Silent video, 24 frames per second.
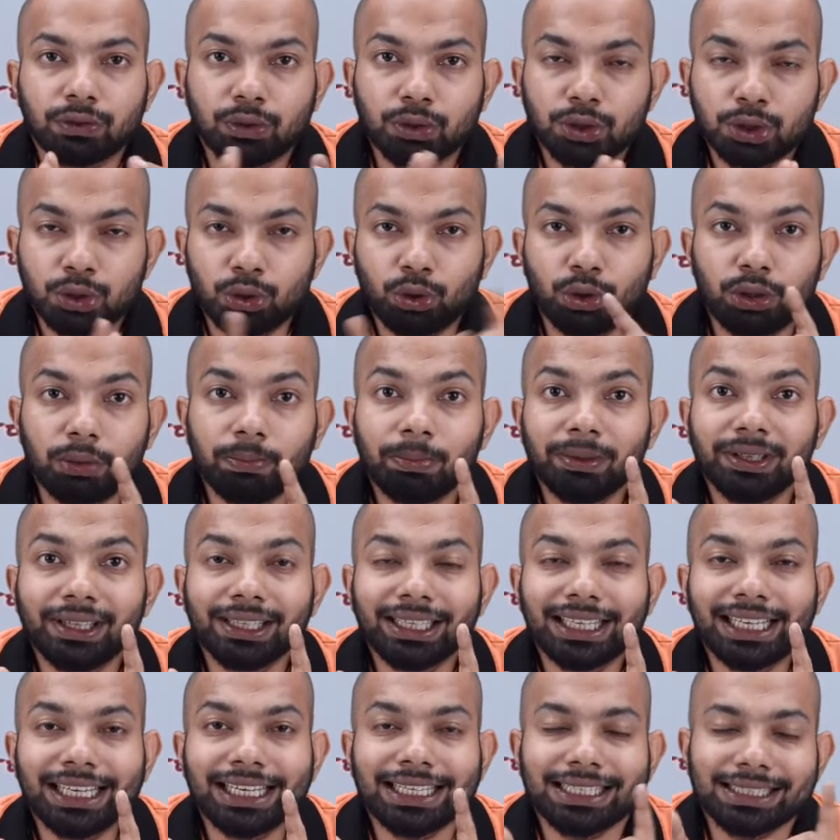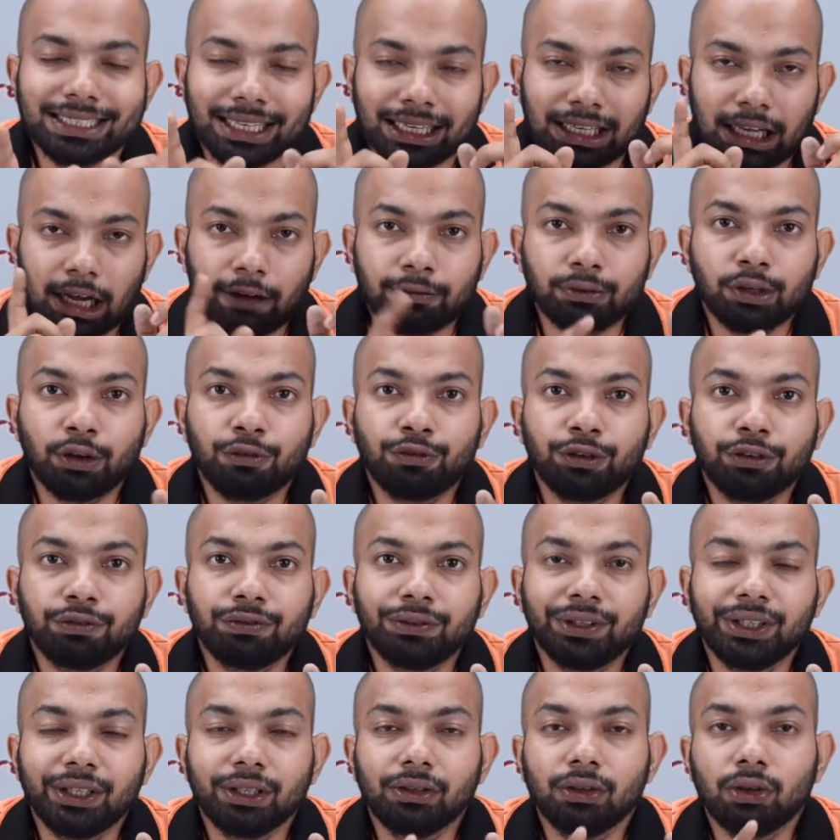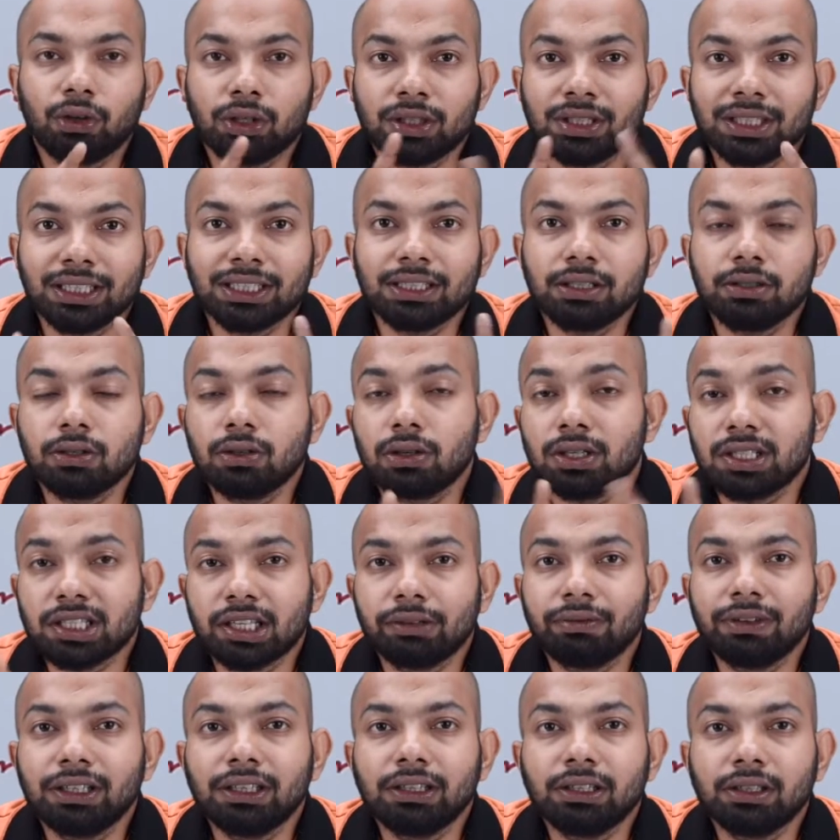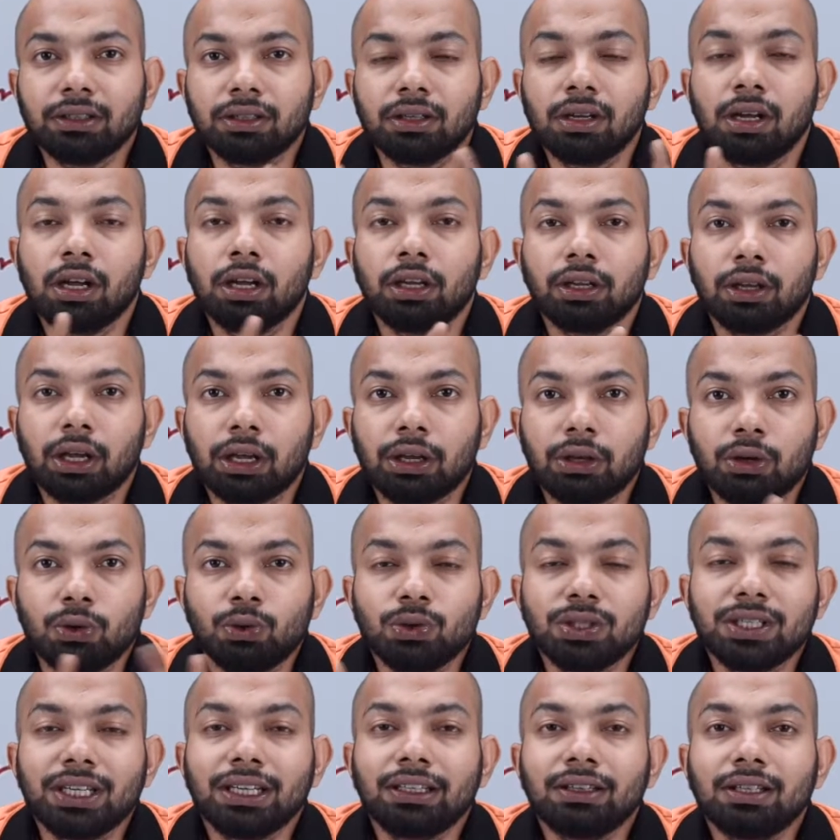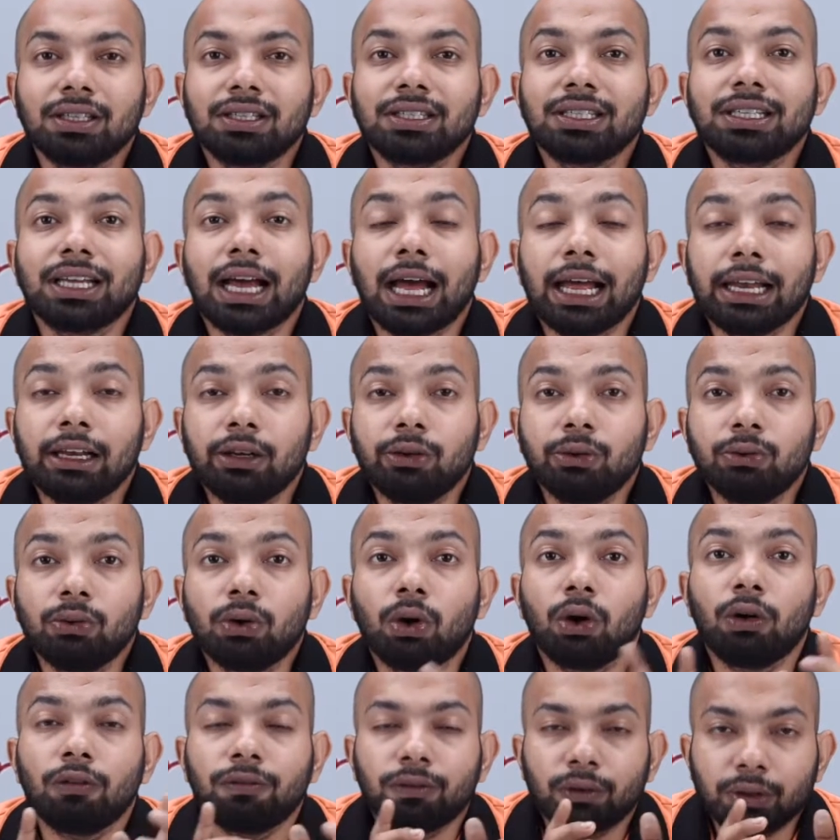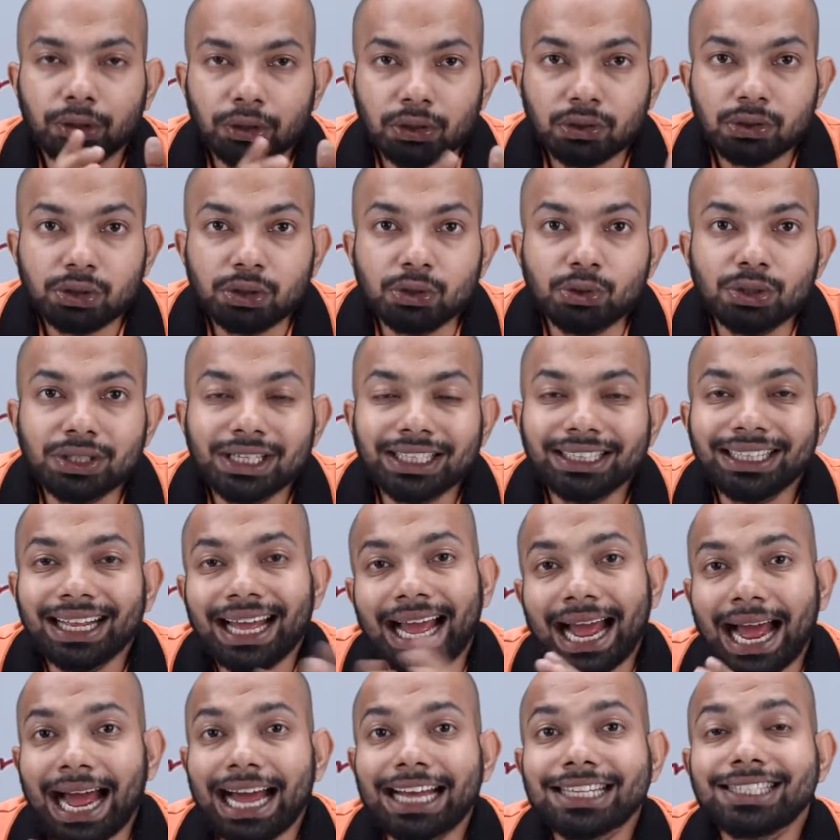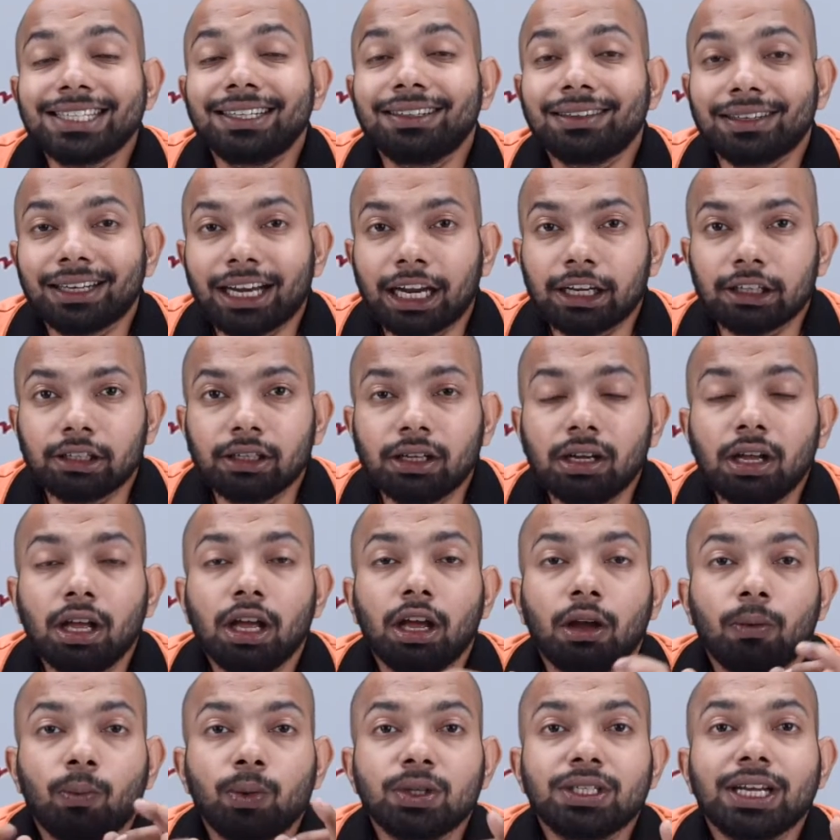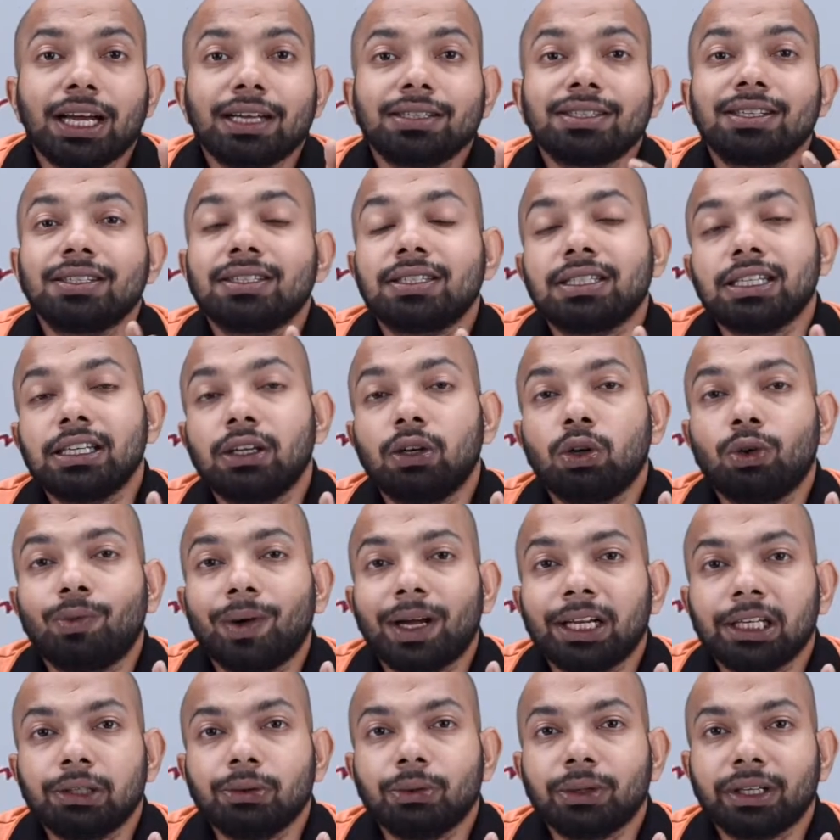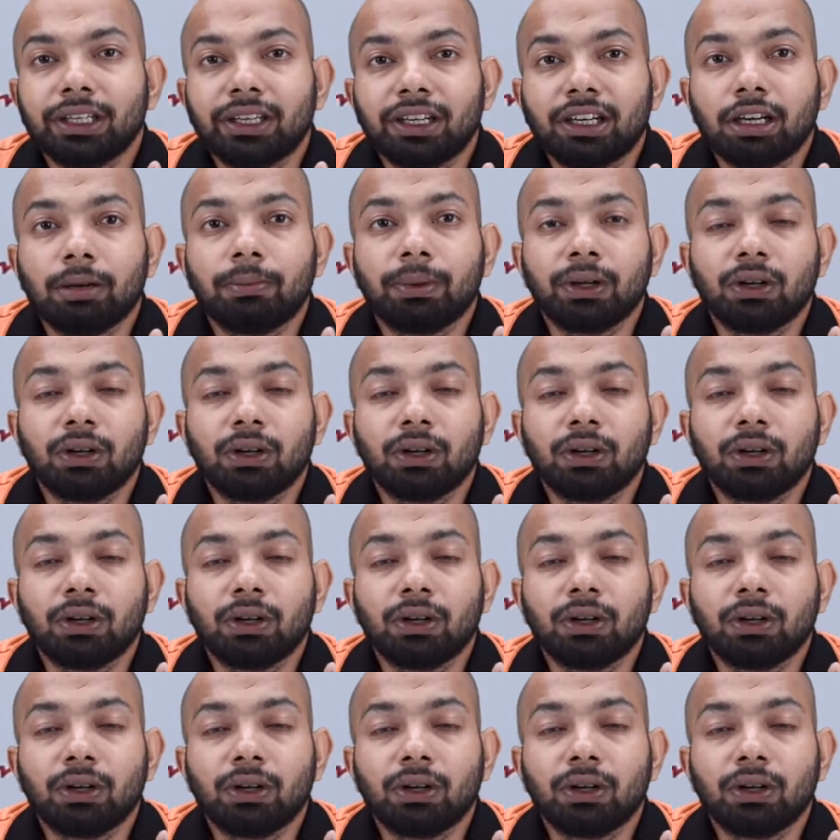So it shouldn't be the case that after fifth year or sixth year or seventh year, you're using the asset rather, which has a zero value in it.